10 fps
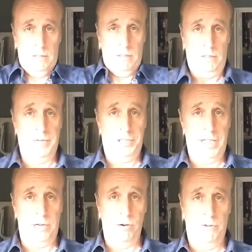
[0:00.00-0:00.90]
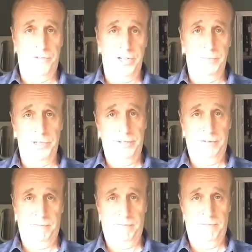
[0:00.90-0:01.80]
I'm going to take off any minute.
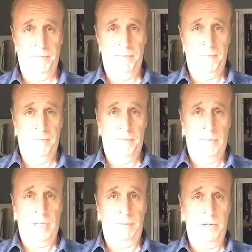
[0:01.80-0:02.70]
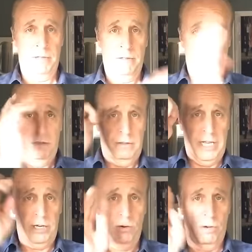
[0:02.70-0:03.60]
I'm going to
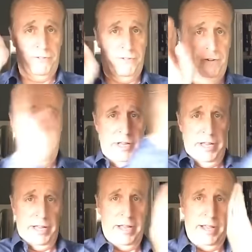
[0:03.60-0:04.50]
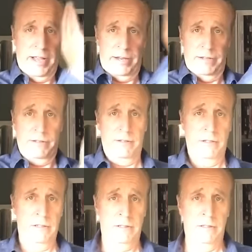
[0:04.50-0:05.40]
take off and
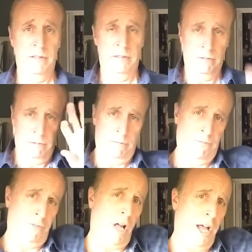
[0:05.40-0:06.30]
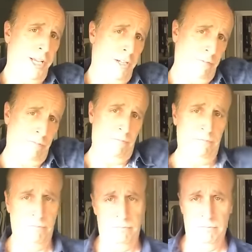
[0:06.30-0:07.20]
fly
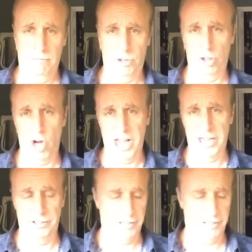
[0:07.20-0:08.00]
to Long Island.